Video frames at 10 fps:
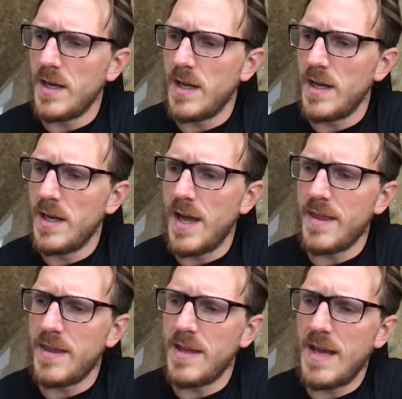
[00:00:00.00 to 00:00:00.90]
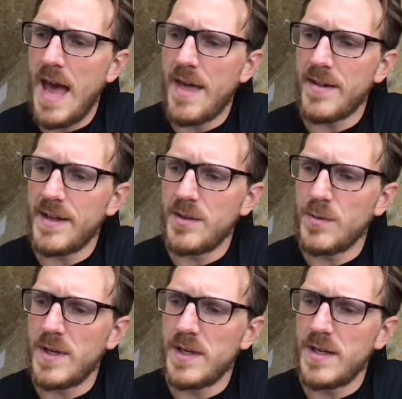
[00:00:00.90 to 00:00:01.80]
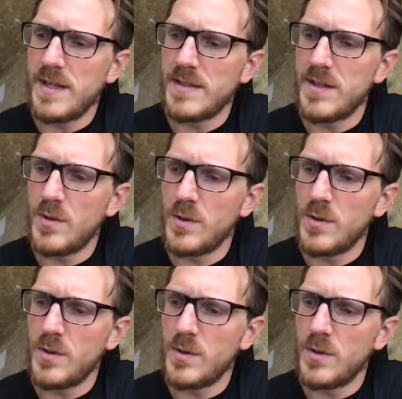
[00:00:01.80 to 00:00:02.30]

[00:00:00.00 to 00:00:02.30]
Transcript: not the athlete one, that's an old